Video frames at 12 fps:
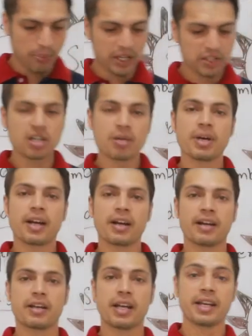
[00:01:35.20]
page
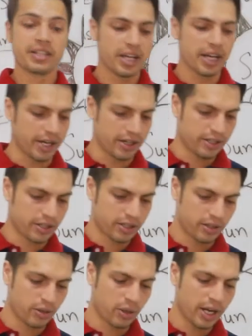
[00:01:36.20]
number
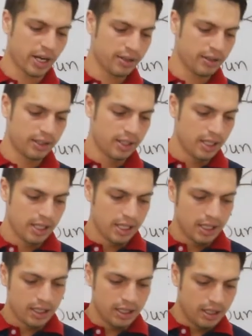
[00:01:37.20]
88. Okay.
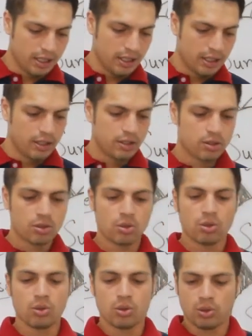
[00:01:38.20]

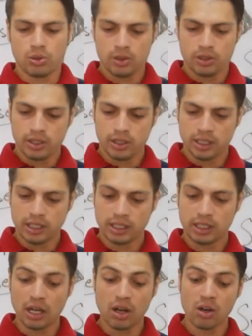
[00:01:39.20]
So
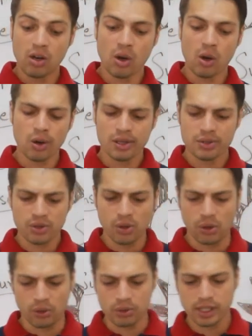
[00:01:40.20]
the
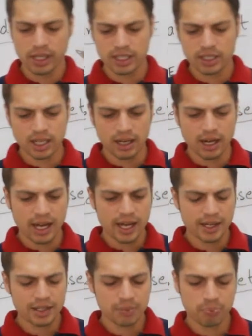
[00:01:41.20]
horizon is the
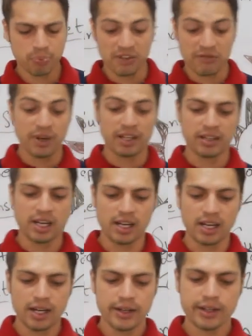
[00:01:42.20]
line between the
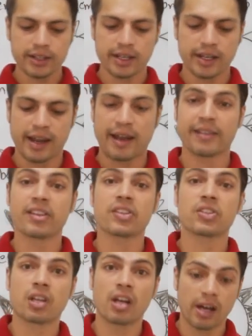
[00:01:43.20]
earth and the
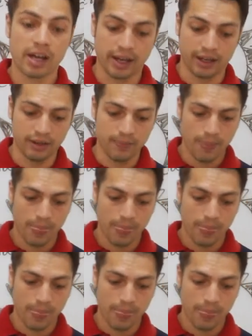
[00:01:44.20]
sky.